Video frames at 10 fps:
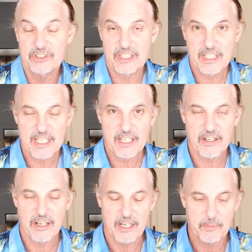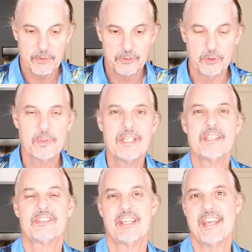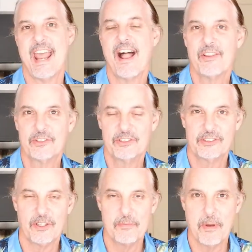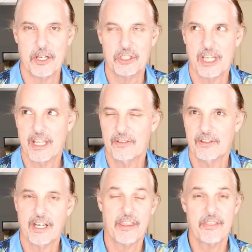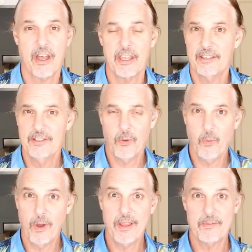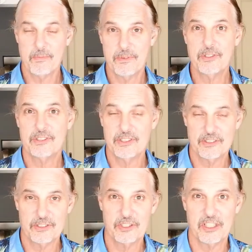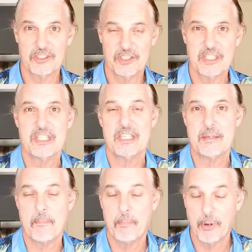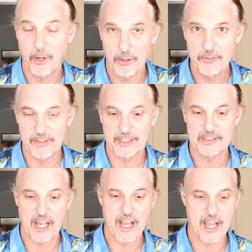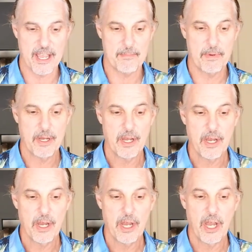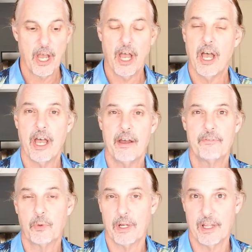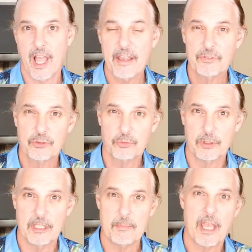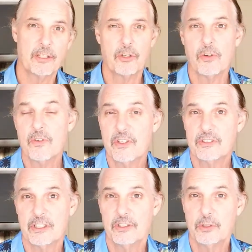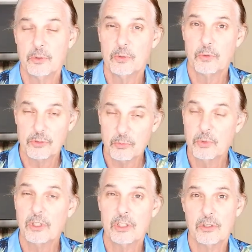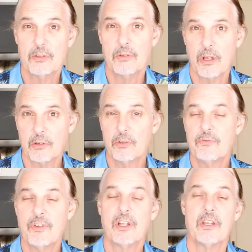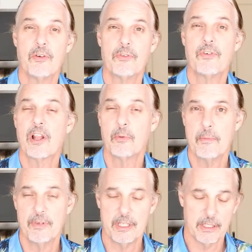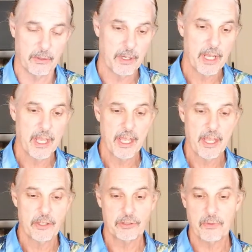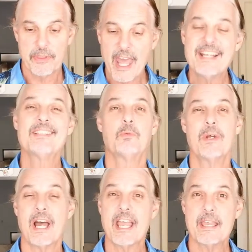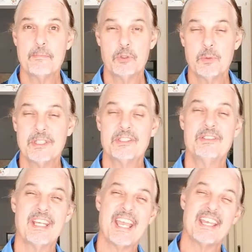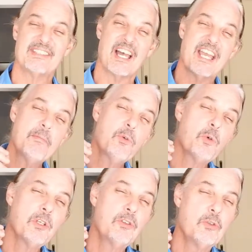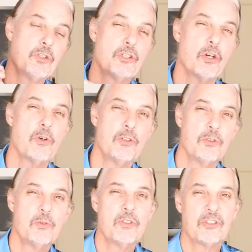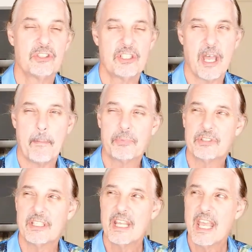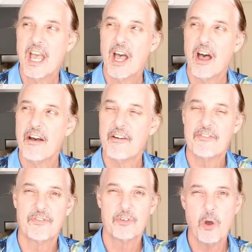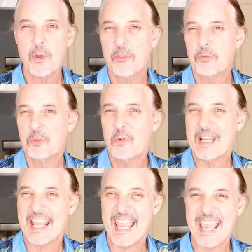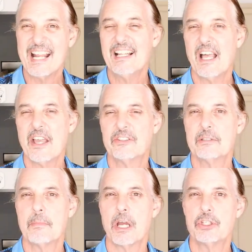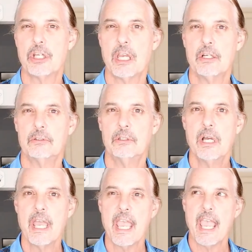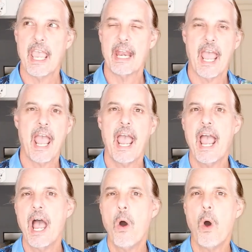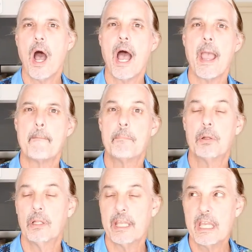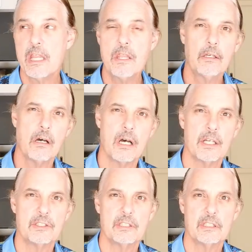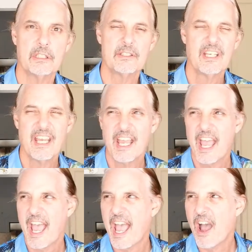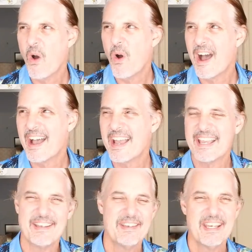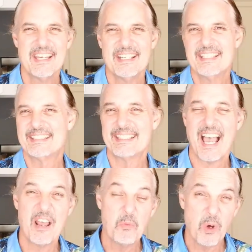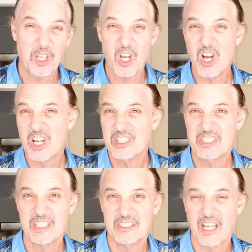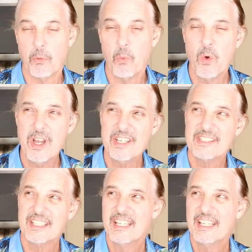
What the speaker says: sitting here and I was doing this analysis on my channel, and I thought, you know what? This is just the perfect time for a live stream and to turn this into some really good video, follow-up video. So that is what I am doing today. Is I am going to show you the steps of going through and analyzing my channel and how I plan the content, how I decide what content I want.